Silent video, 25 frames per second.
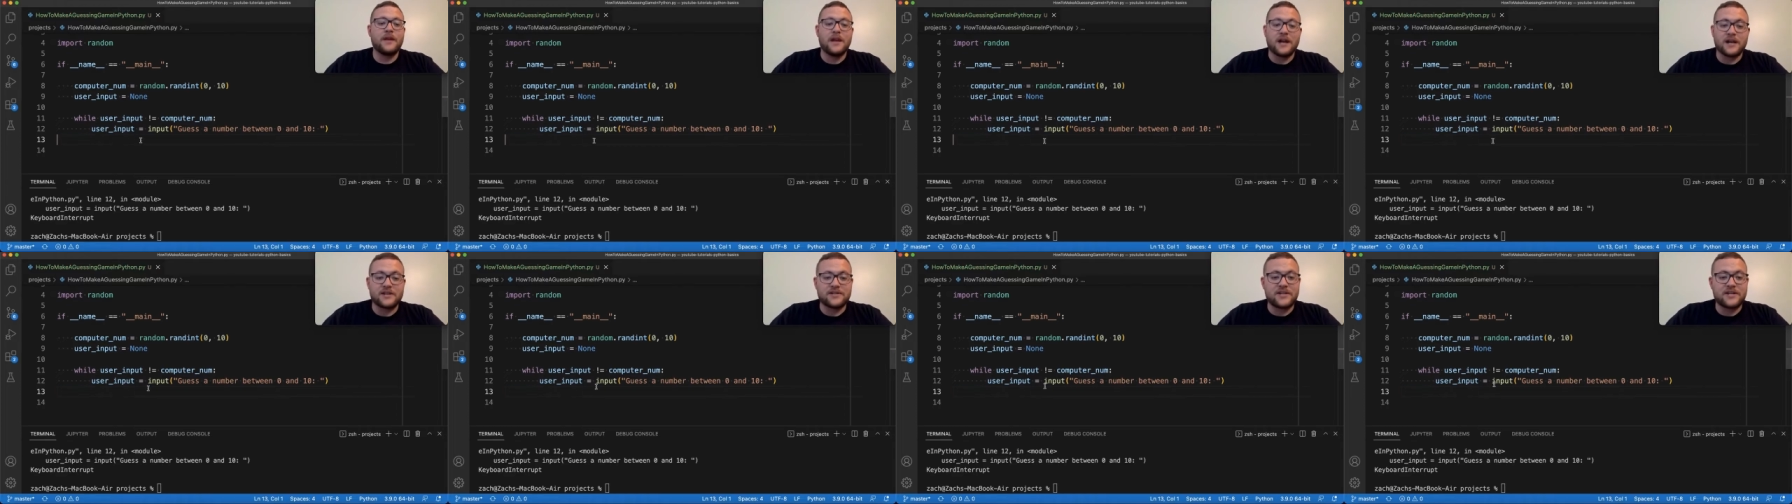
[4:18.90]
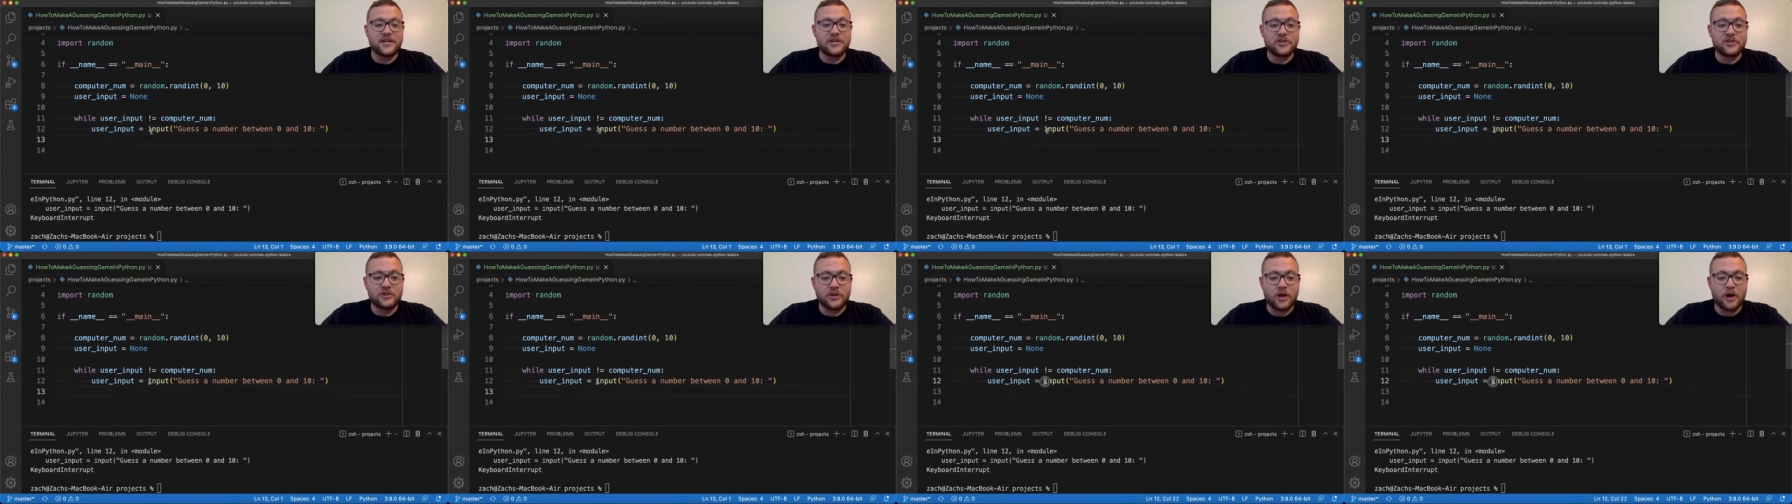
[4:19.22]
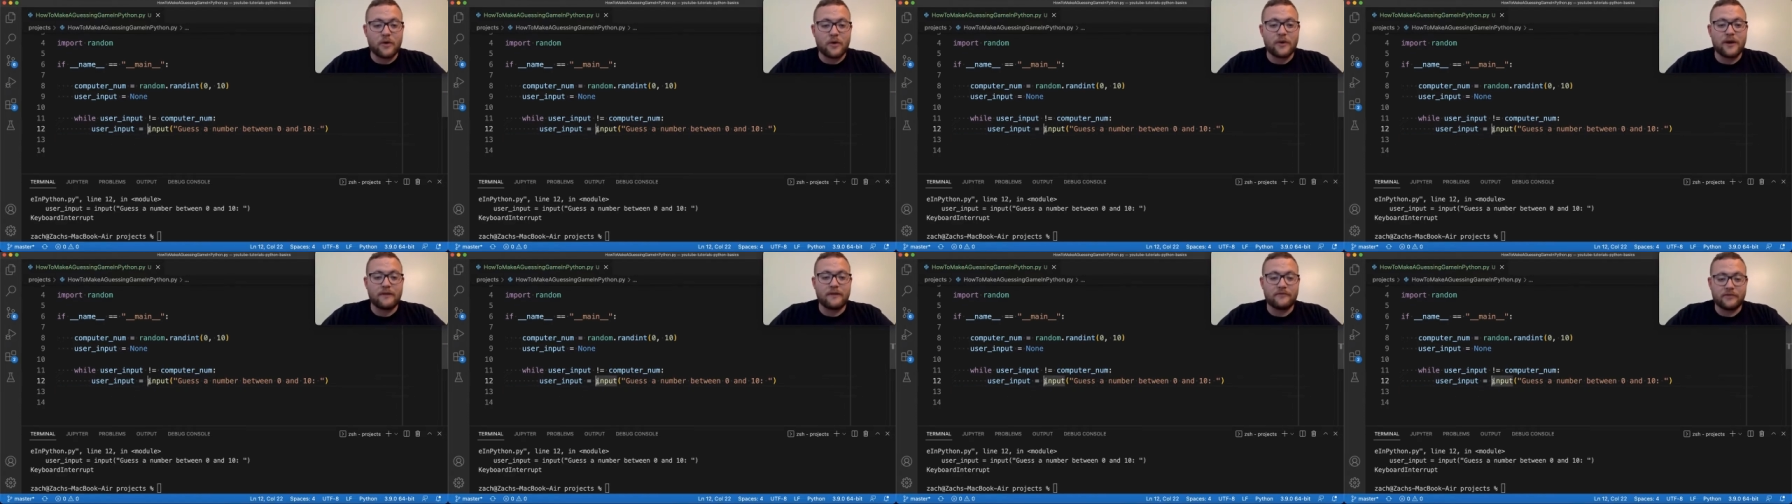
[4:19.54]
essentially
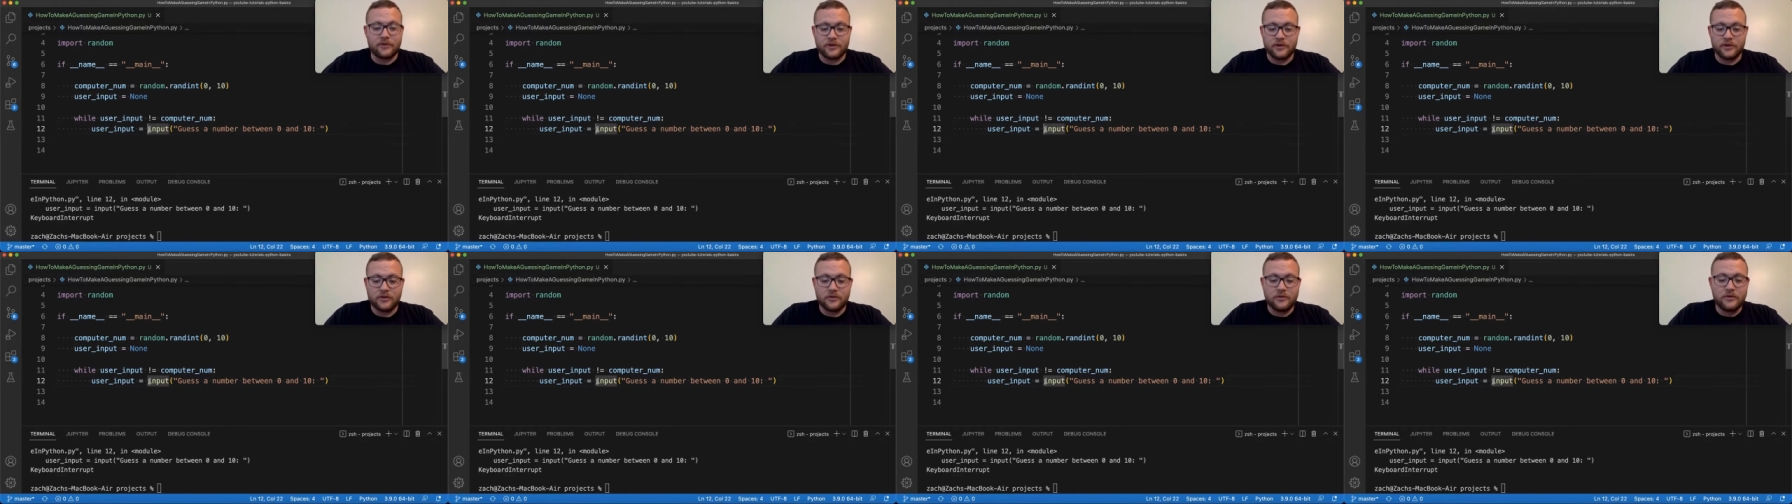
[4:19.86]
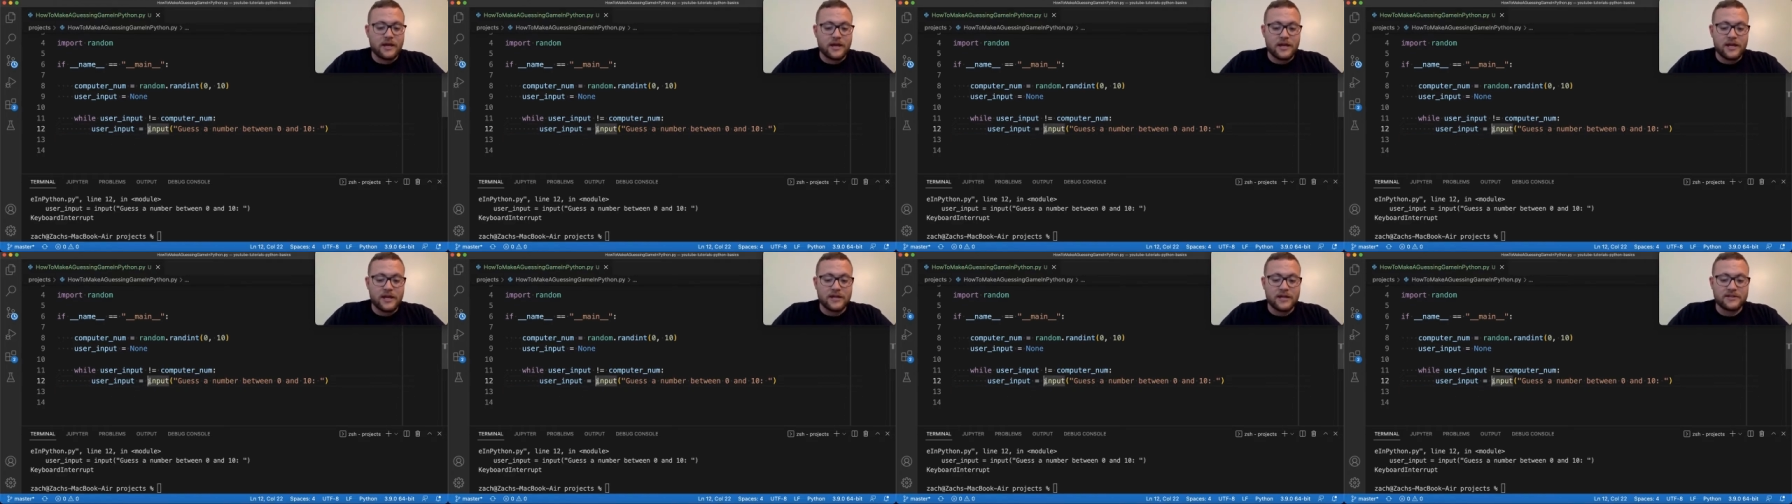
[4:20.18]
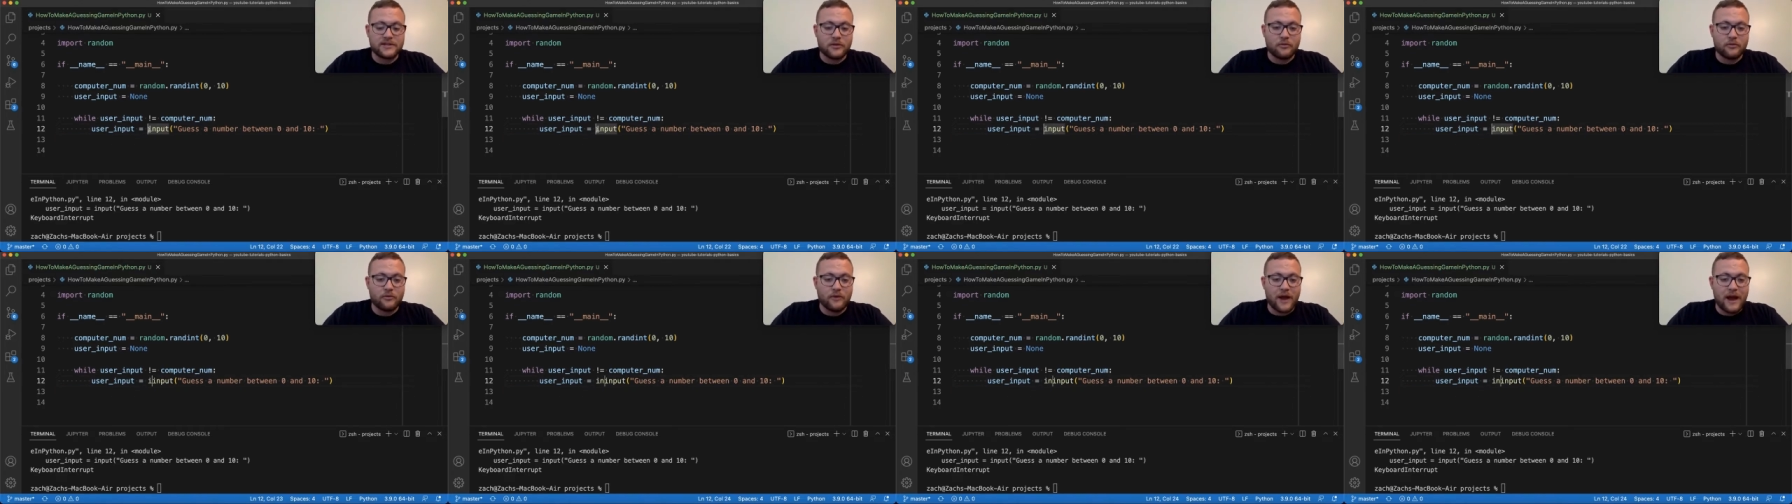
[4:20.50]
all we have to do
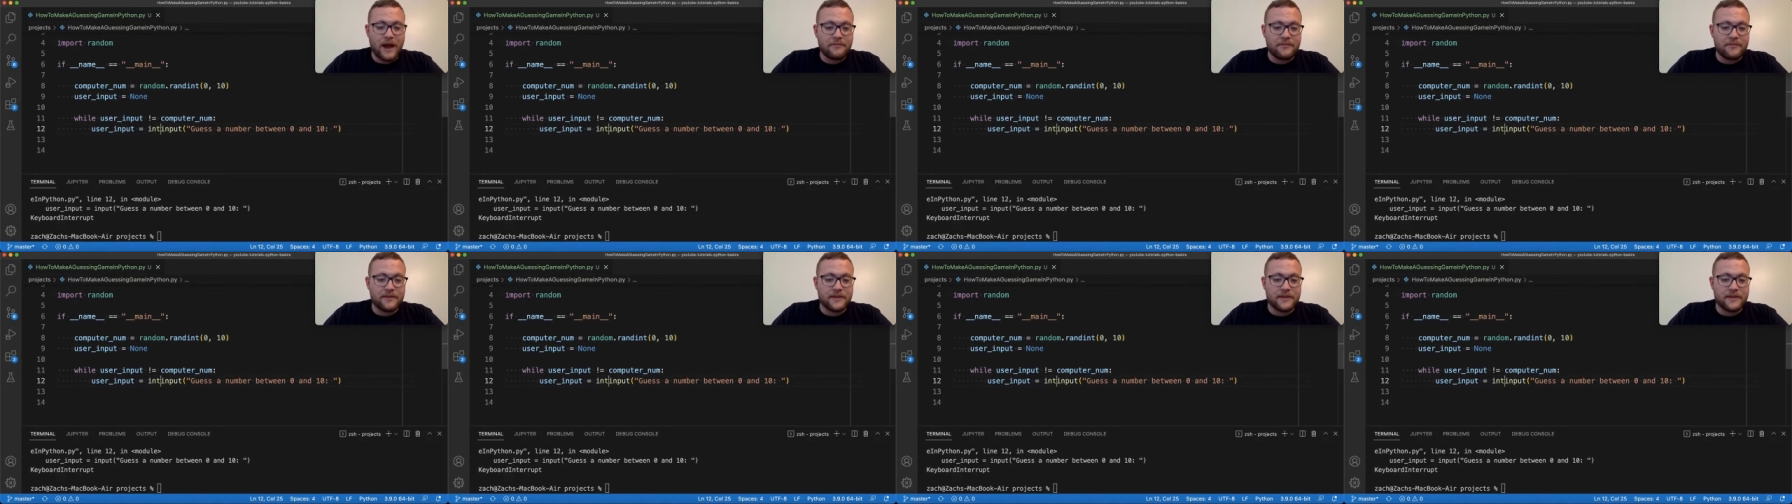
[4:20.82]
is wrap